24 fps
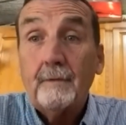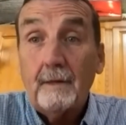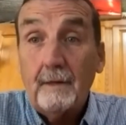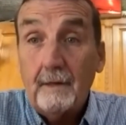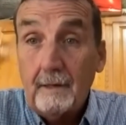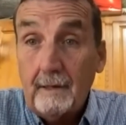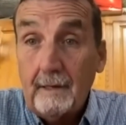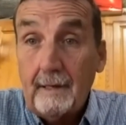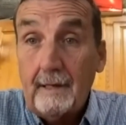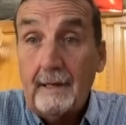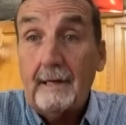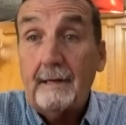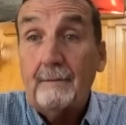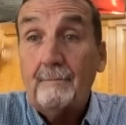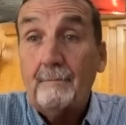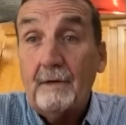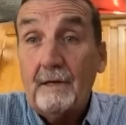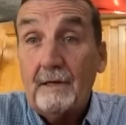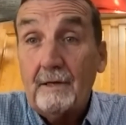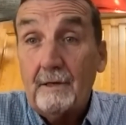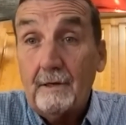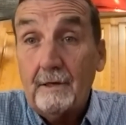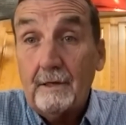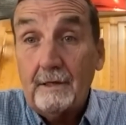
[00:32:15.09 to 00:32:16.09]

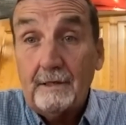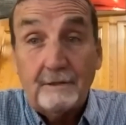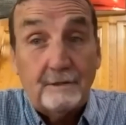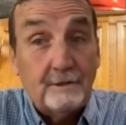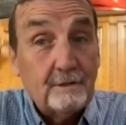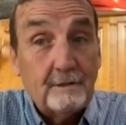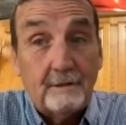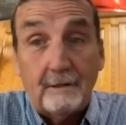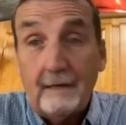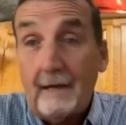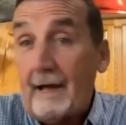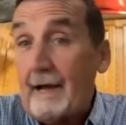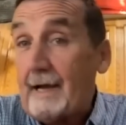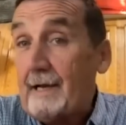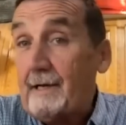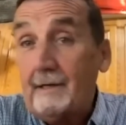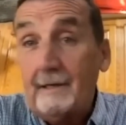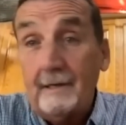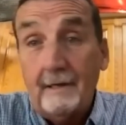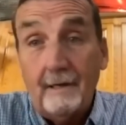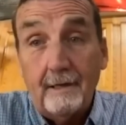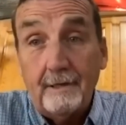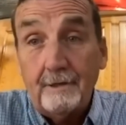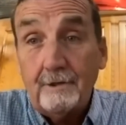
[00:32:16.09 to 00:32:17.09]
alignment,
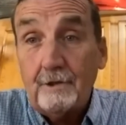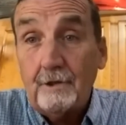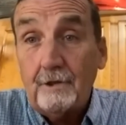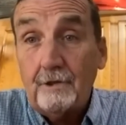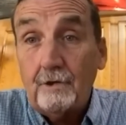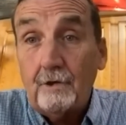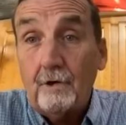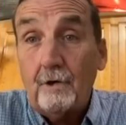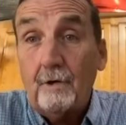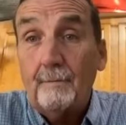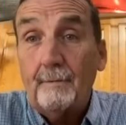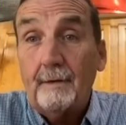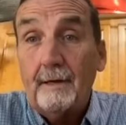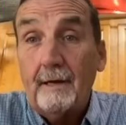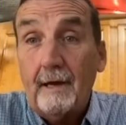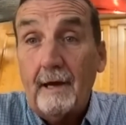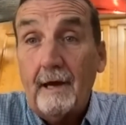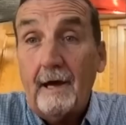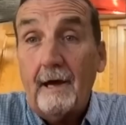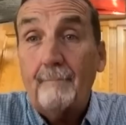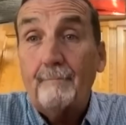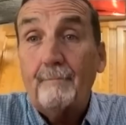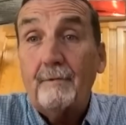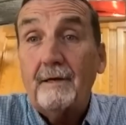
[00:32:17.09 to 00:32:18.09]
exactly like she told me,
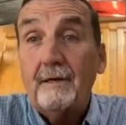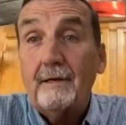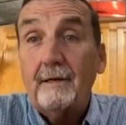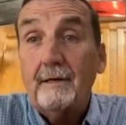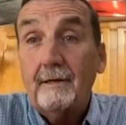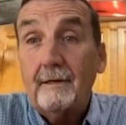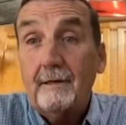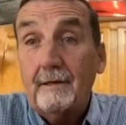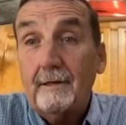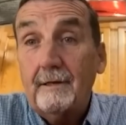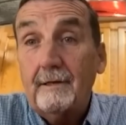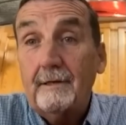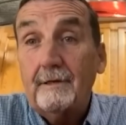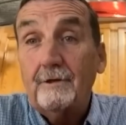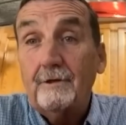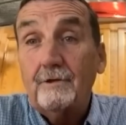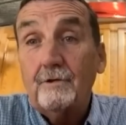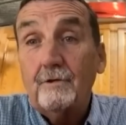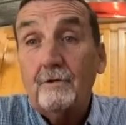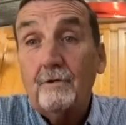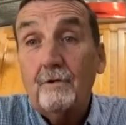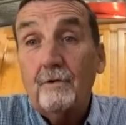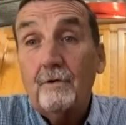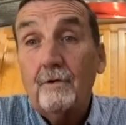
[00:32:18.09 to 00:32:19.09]
happening in
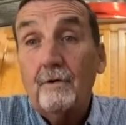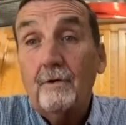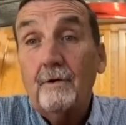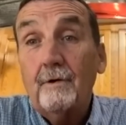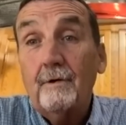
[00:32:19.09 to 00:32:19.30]
Easter,